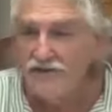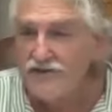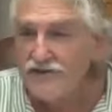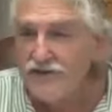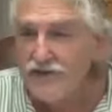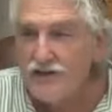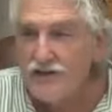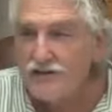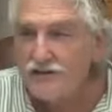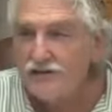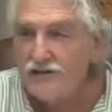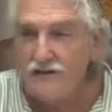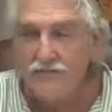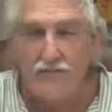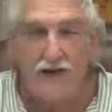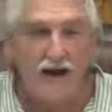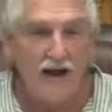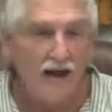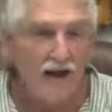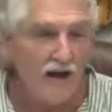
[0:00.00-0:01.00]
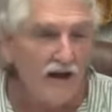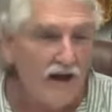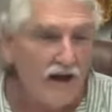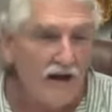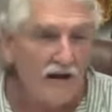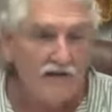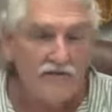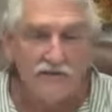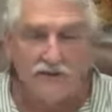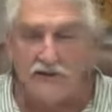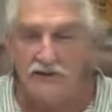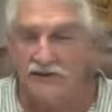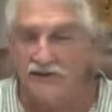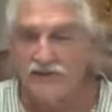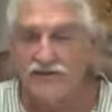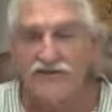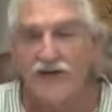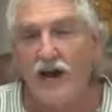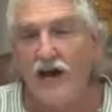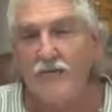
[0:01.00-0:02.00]
zeal and my love and
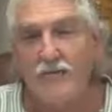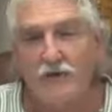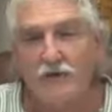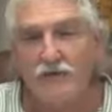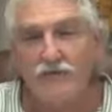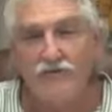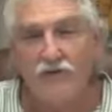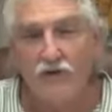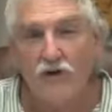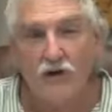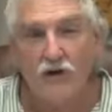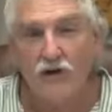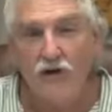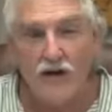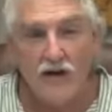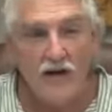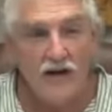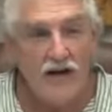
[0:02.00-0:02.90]
excitement for